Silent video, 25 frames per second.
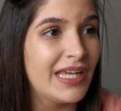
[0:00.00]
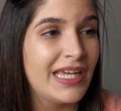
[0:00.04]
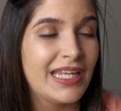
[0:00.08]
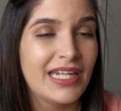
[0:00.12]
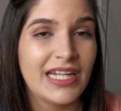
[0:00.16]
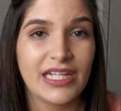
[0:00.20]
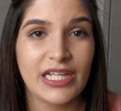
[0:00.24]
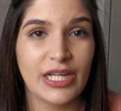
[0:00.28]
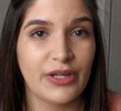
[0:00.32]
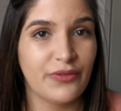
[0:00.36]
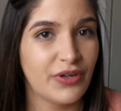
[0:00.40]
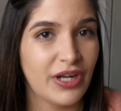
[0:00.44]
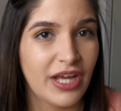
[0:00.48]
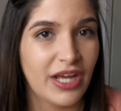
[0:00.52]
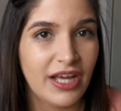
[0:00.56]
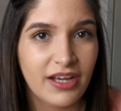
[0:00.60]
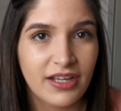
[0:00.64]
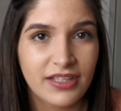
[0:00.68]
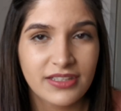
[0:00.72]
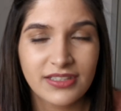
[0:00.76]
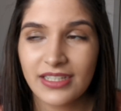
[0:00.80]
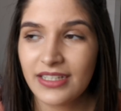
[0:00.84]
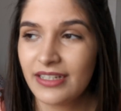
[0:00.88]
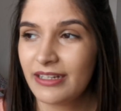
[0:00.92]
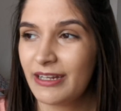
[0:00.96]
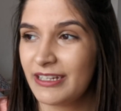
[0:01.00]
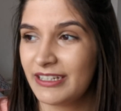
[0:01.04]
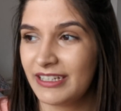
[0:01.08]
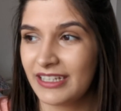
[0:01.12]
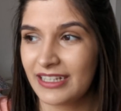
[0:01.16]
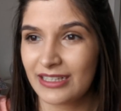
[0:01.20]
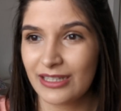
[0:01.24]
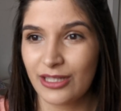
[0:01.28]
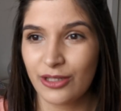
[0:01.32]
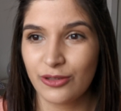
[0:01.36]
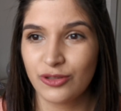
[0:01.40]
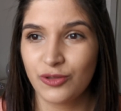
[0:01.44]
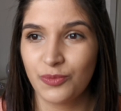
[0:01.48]
And I never had any
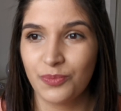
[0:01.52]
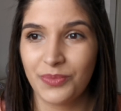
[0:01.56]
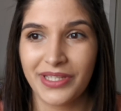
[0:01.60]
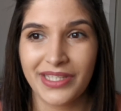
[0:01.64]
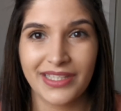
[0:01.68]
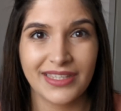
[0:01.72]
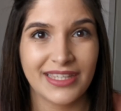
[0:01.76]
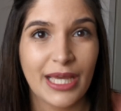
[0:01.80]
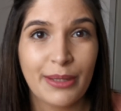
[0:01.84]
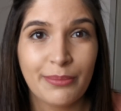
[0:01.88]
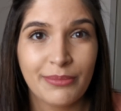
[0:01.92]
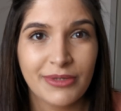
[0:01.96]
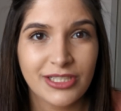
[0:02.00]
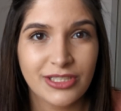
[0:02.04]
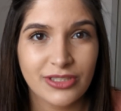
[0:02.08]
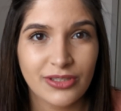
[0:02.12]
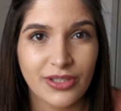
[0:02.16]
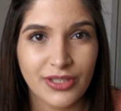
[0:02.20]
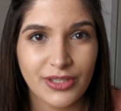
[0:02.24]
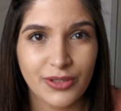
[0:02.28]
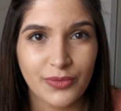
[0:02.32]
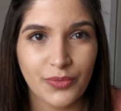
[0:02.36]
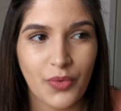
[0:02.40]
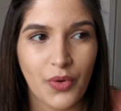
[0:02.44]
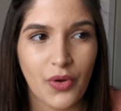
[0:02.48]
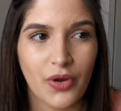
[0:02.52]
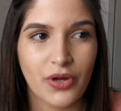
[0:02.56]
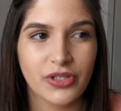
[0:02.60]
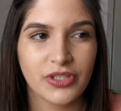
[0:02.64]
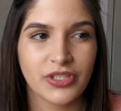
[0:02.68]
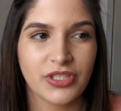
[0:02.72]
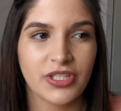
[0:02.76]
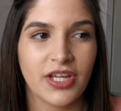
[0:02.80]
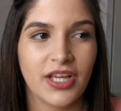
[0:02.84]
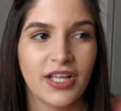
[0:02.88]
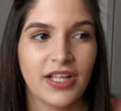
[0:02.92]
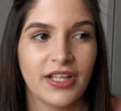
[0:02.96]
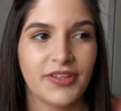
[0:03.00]
clothes being damaged on the
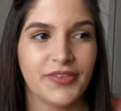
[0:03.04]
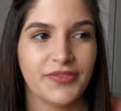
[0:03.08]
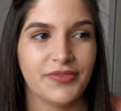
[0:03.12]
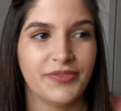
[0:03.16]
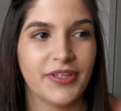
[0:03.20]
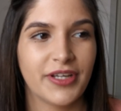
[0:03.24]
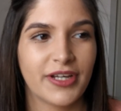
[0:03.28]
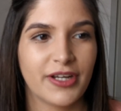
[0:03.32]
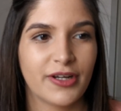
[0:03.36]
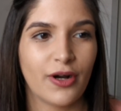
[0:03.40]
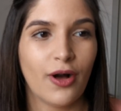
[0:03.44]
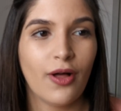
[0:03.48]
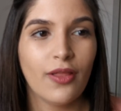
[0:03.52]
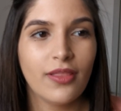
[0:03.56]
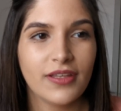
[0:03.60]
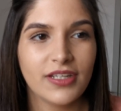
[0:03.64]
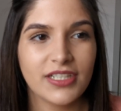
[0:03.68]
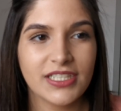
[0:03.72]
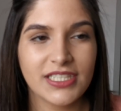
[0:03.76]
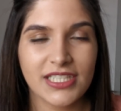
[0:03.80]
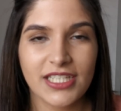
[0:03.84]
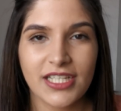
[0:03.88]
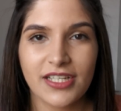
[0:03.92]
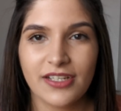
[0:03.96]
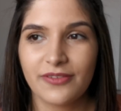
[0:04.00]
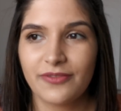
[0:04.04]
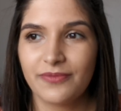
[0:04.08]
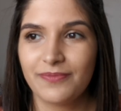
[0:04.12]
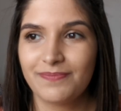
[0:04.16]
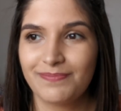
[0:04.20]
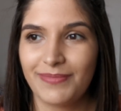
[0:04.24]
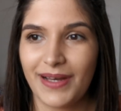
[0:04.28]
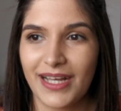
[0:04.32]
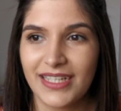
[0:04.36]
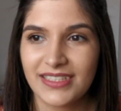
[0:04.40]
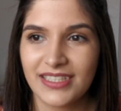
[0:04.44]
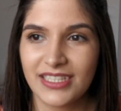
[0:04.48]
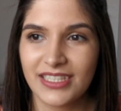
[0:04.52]
wash, the colors
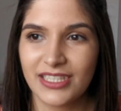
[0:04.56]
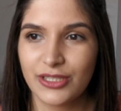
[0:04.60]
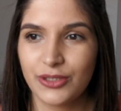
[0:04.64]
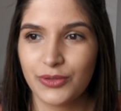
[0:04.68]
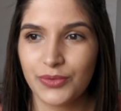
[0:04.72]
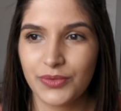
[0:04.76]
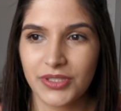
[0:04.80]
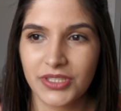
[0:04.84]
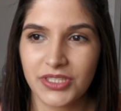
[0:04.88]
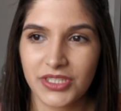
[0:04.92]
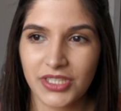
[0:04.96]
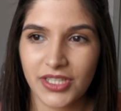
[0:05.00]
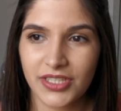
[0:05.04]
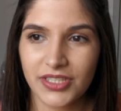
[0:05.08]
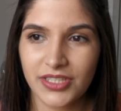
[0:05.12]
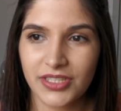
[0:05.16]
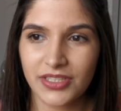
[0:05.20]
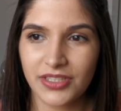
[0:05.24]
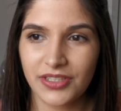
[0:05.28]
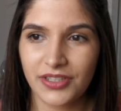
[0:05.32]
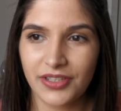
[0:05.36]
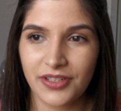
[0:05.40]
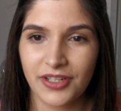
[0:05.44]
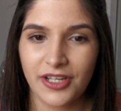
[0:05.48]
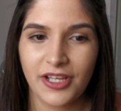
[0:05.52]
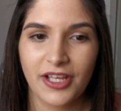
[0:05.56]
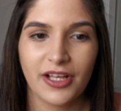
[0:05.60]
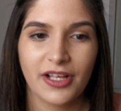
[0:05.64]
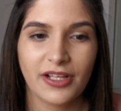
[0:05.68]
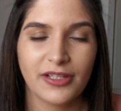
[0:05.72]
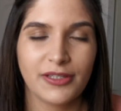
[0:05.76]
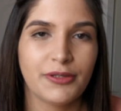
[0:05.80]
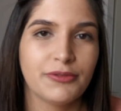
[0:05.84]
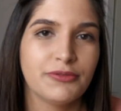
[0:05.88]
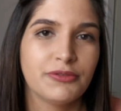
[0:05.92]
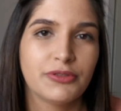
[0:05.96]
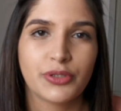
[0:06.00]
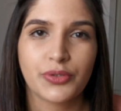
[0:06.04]
passing to each other,
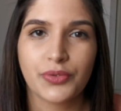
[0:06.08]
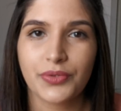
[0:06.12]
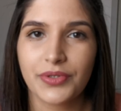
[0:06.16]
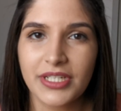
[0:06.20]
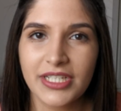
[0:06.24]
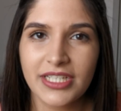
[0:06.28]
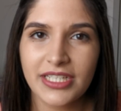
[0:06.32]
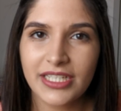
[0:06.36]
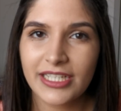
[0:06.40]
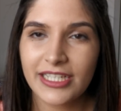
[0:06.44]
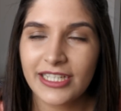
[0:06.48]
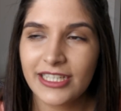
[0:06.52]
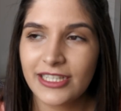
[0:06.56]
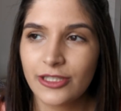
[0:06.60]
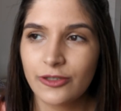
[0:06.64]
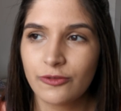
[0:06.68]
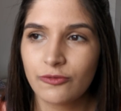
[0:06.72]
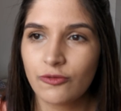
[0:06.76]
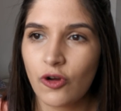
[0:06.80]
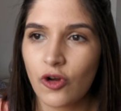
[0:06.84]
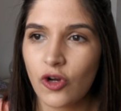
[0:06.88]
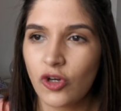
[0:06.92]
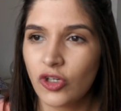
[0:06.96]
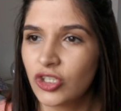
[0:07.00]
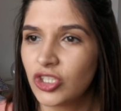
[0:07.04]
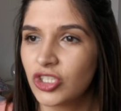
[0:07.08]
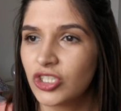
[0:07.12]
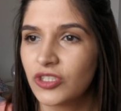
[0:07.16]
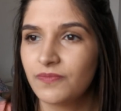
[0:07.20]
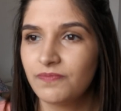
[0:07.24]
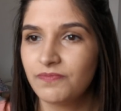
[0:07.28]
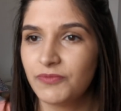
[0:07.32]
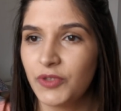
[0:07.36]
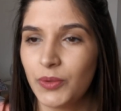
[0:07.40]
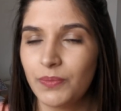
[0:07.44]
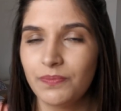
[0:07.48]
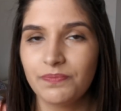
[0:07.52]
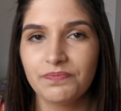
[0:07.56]
clothes shrinking in the wash.
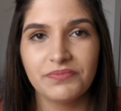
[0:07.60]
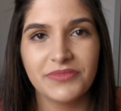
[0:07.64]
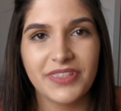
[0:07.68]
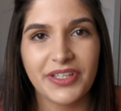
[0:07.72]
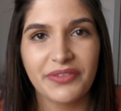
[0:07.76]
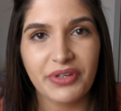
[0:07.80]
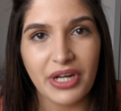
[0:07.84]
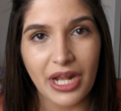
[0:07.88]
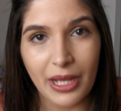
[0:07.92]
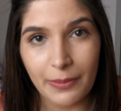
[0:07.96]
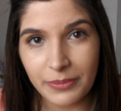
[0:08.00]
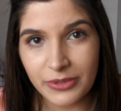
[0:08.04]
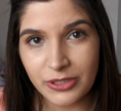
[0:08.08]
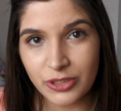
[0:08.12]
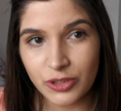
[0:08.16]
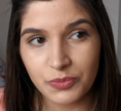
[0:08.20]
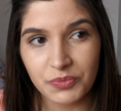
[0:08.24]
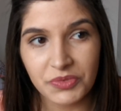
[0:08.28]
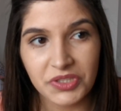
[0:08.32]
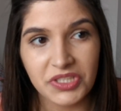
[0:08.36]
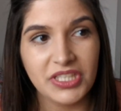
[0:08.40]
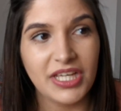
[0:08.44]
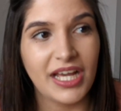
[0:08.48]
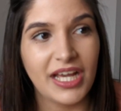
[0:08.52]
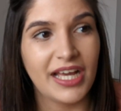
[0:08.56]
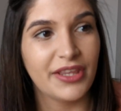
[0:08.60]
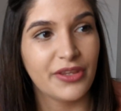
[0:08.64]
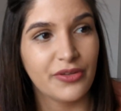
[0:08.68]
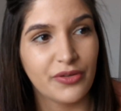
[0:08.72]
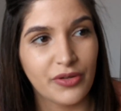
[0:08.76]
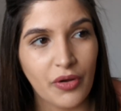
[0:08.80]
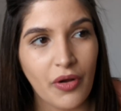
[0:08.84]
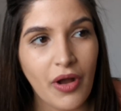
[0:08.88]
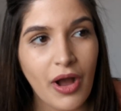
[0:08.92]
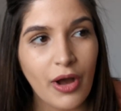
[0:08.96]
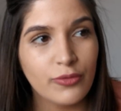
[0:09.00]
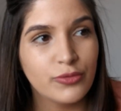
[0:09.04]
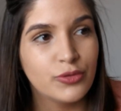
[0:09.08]
Nope, never happened to me. I don't
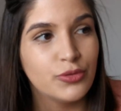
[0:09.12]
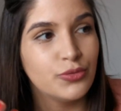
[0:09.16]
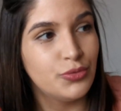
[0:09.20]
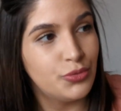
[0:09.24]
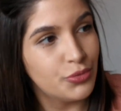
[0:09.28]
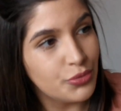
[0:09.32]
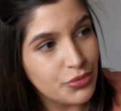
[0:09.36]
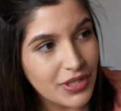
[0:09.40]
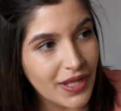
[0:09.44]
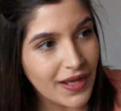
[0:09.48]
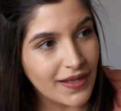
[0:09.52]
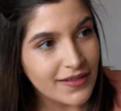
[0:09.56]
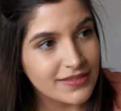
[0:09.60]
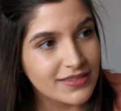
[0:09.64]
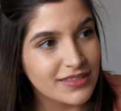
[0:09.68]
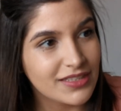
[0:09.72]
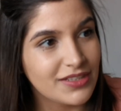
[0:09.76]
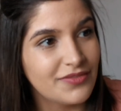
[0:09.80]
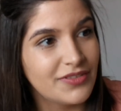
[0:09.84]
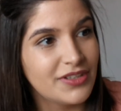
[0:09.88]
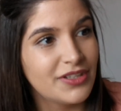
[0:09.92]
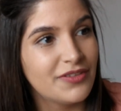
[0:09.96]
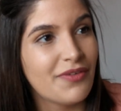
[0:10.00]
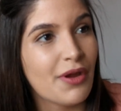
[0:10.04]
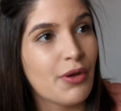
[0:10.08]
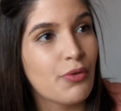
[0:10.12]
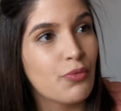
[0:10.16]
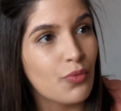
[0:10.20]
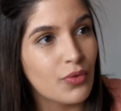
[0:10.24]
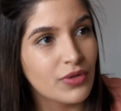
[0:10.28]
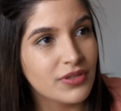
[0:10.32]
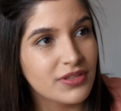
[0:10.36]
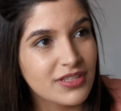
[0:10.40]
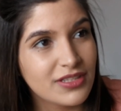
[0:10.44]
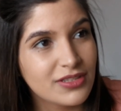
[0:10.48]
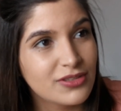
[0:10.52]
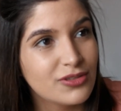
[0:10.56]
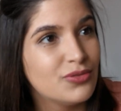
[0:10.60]
know how to do that. Even if I
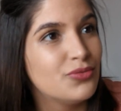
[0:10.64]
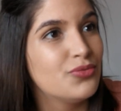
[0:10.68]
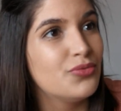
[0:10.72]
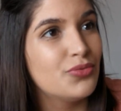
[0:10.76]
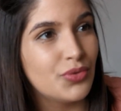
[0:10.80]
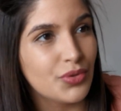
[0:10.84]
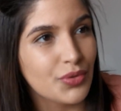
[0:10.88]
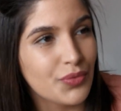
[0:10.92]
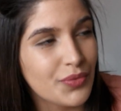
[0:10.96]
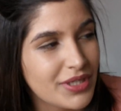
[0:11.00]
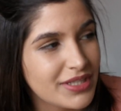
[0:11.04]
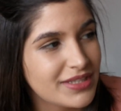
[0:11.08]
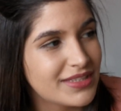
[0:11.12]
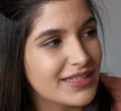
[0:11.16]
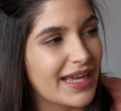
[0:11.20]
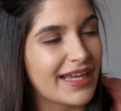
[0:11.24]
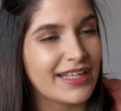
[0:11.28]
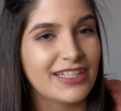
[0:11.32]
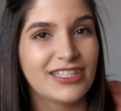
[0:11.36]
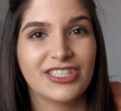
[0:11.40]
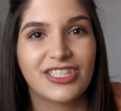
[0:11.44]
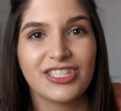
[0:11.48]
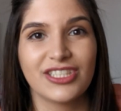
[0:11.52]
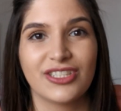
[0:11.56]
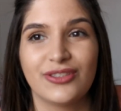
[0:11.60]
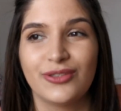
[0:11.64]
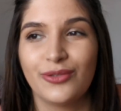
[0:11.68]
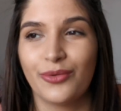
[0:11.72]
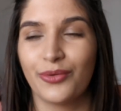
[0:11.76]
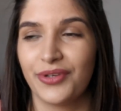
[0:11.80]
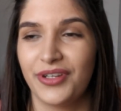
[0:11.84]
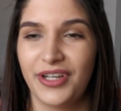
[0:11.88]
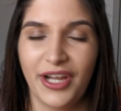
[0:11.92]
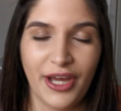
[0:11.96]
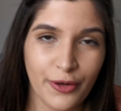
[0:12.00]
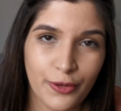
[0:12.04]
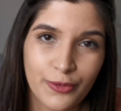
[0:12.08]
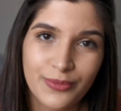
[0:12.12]
wanted to do it, I just
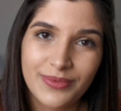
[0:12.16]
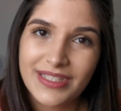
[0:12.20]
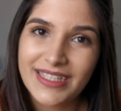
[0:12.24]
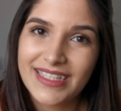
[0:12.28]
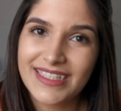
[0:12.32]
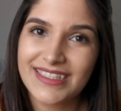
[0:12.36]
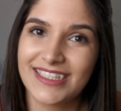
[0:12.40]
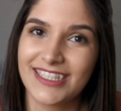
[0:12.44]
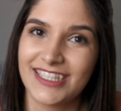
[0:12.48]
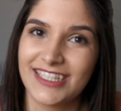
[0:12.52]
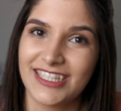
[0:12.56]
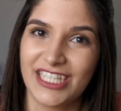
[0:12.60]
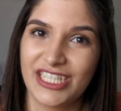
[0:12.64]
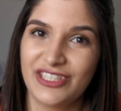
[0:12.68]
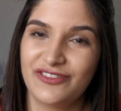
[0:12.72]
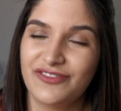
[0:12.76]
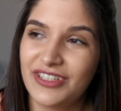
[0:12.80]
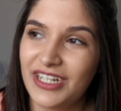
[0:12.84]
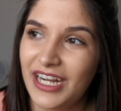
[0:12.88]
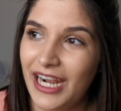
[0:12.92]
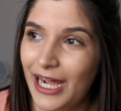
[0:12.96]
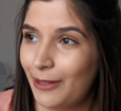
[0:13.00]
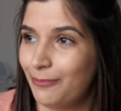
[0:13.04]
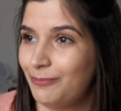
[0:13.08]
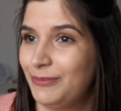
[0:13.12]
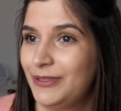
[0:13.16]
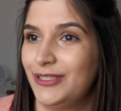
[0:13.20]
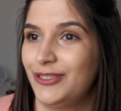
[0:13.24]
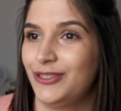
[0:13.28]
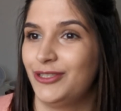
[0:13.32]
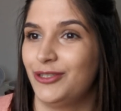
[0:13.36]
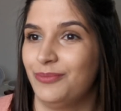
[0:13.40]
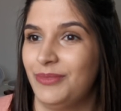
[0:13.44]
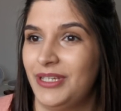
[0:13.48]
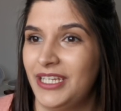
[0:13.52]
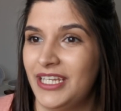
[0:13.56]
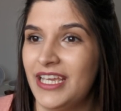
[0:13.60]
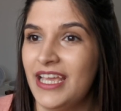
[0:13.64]
don't know because it never happened
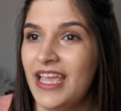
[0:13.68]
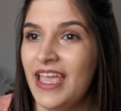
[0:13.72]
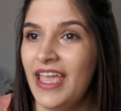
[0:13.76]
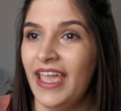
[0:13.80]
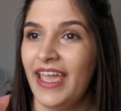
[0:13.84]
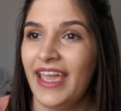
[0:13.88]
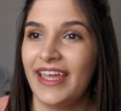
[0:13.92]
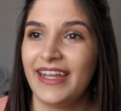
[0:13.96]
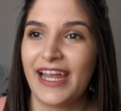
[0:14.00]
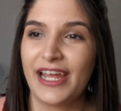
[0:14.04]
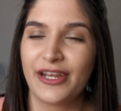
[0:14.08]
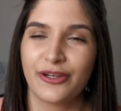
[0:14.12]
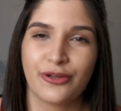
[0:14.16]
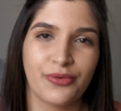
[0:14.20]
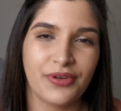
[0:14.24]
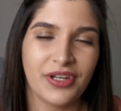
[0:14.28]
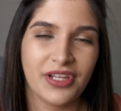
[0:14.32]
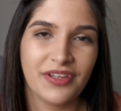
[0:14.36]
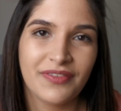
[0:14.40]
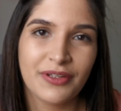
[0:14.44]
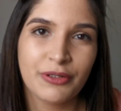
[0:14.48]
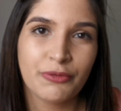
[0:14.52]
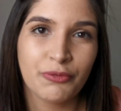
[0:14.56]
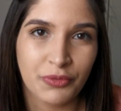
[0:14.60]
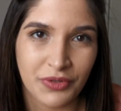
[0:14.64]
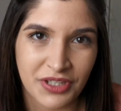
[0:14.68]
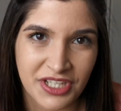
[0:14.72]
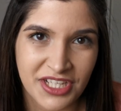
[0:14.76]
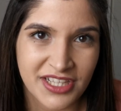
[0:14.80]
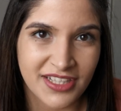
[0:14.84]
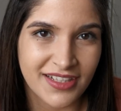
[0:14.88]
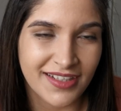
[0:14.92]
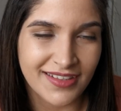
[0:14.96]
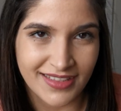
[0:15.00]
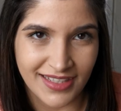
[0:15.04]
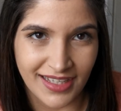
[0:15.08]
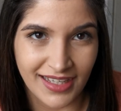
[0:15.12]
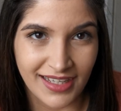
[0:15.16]
to me. And I don't even
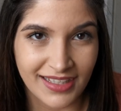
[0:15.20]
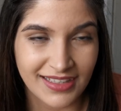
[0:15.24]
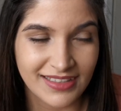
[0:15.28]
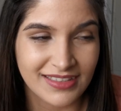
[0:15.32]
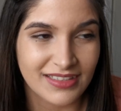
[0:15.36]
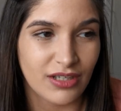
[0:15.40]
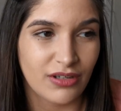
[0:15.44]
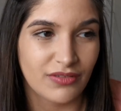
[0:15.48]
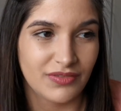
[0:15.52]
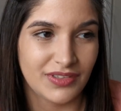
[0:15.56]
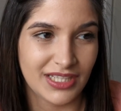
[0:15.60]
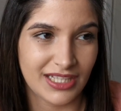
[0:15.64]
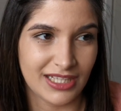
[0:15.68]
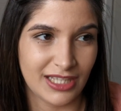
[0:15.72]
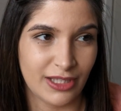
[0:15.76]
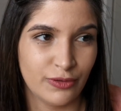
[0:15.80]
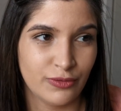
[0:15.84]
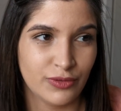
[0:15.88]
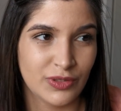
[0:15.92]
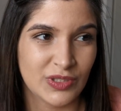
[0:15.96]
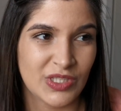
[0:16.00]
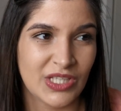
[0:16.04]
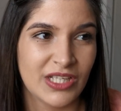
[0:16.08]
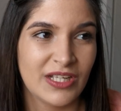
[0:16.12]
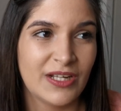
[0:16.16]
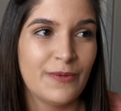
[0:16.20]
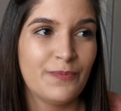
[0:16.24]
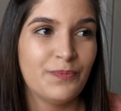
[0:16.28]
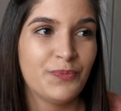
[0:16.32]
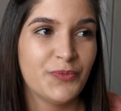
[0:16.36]
read the tags of the clothes